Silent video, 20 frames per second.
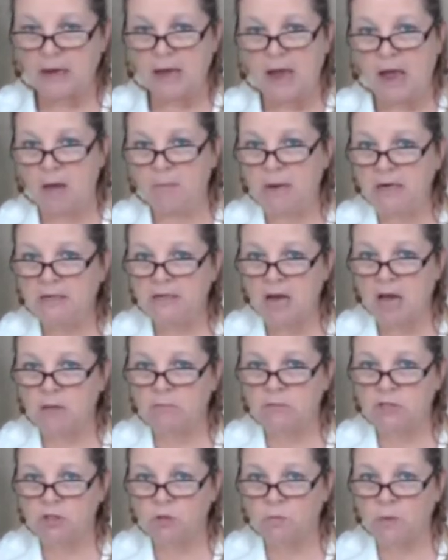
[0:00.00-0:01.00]
How many
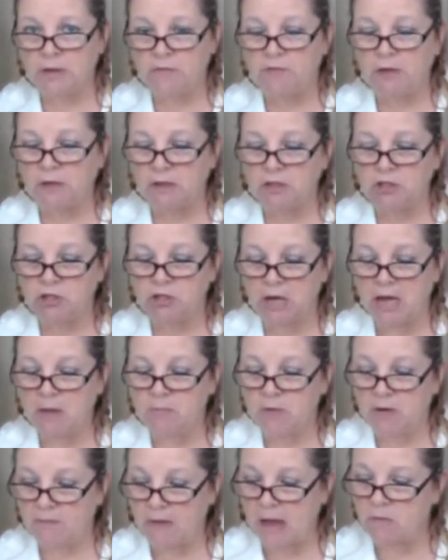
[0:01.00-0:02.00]
times do we feel
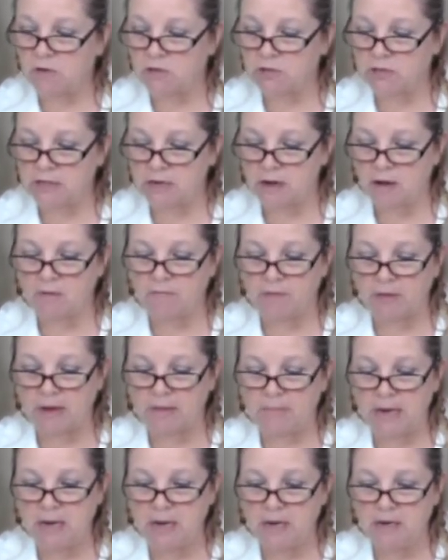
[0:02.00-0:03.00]
ashamed of ourselves?
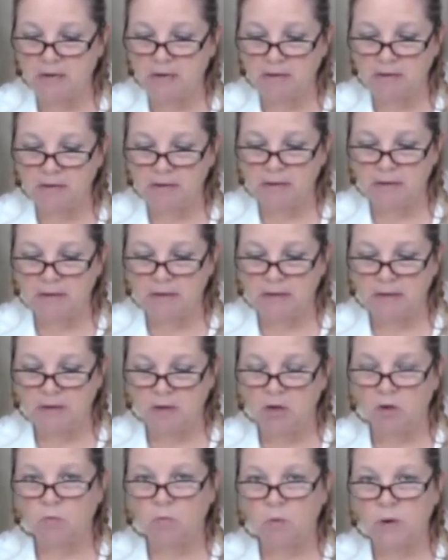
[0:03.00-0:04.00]
Amen?
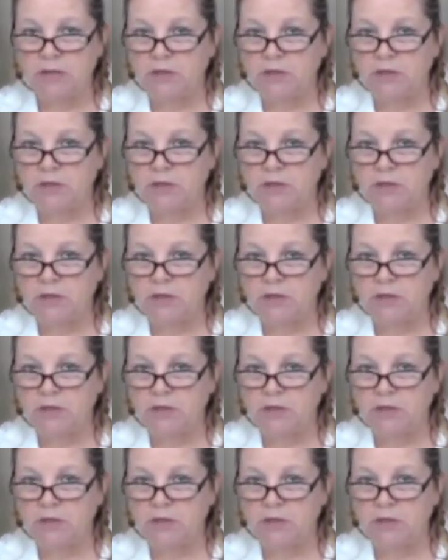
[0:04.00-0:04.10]
We